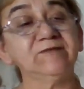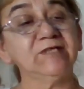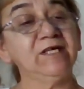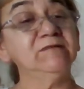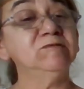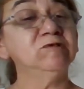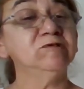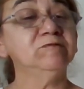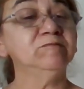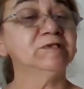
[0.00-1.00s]

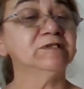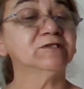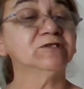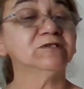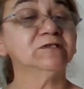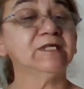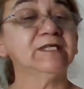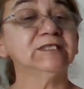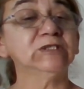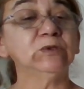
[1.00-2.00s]
Animal, but it's just
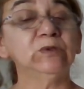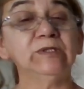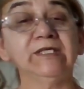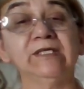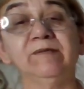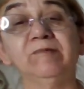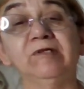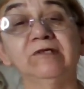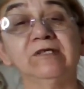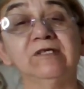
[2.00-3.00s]
a toy. But
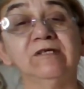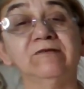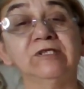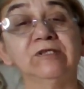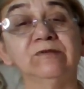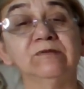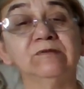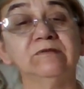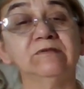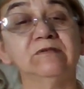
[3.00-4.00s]
look at how cute
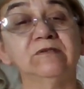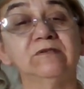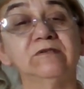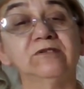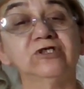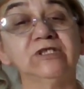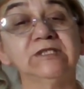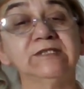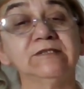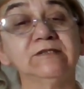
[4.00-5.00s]
she
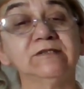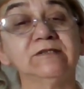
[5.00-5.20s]
is.